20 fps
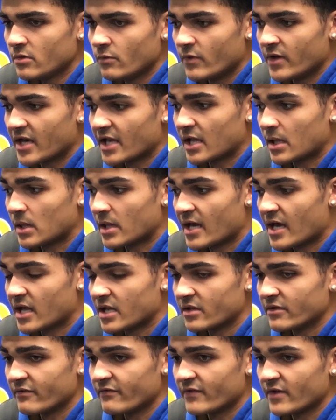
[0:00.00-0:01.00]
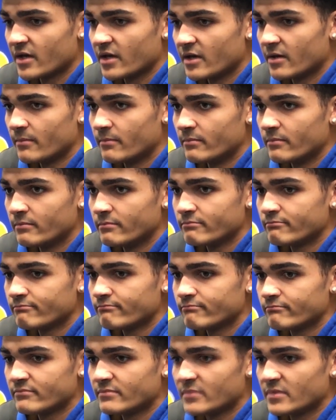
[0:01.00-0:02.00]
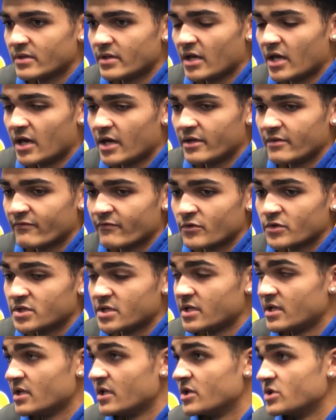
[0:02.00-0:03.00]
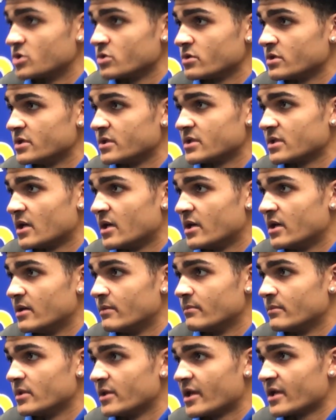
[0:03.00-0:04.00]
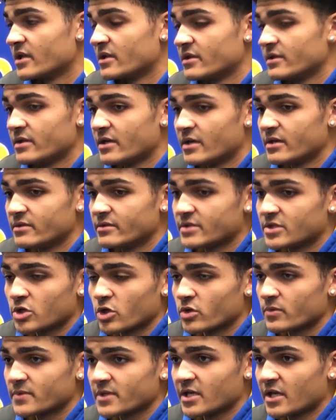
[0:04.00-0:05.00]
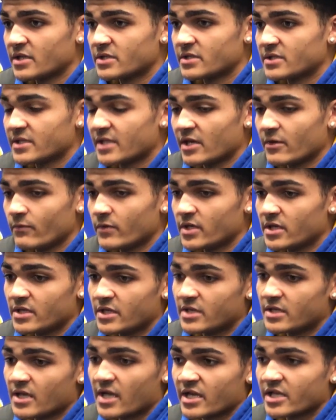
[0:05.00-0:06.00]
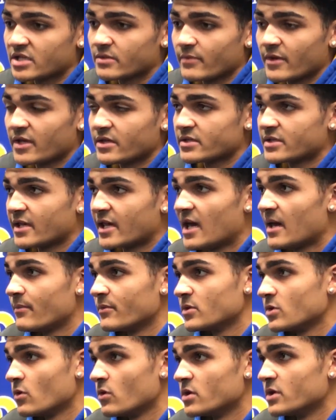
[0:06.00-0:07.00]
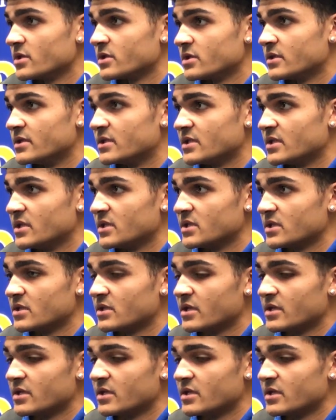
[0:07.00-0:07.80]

We had a lot of um, unforeseen injuries, um, a lot of uh, circumstances that we did not expect to happen going into the season.